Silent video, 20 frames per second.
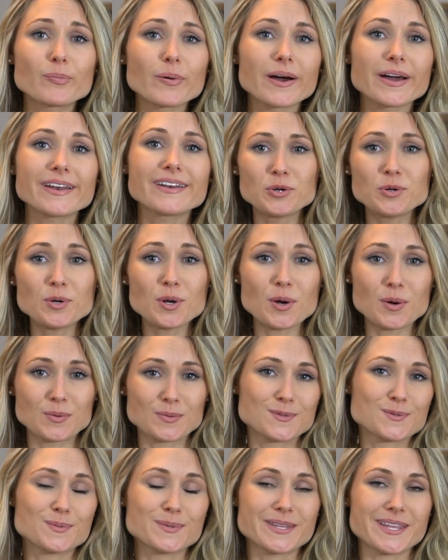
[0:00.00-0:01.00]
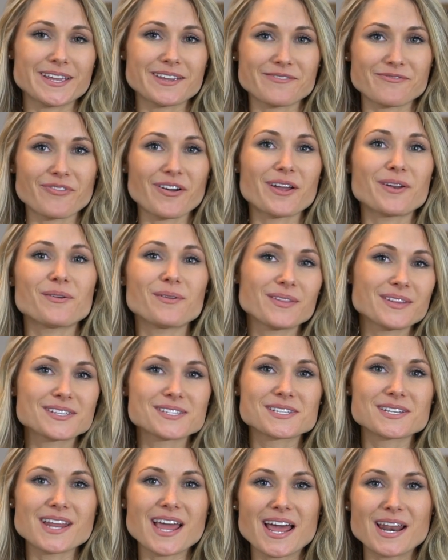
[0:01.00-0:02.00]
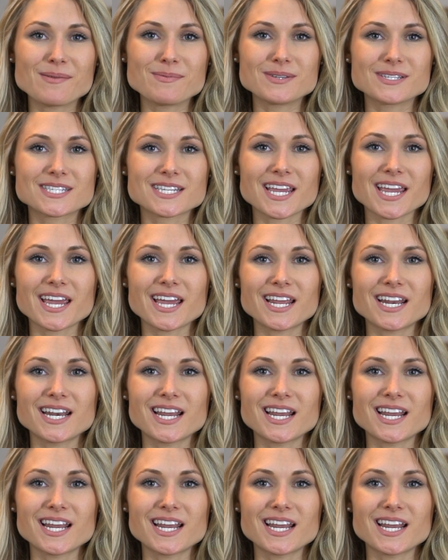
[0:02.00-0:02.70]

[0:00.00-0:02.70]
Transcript: but who knows what they can find on this anatomy scan,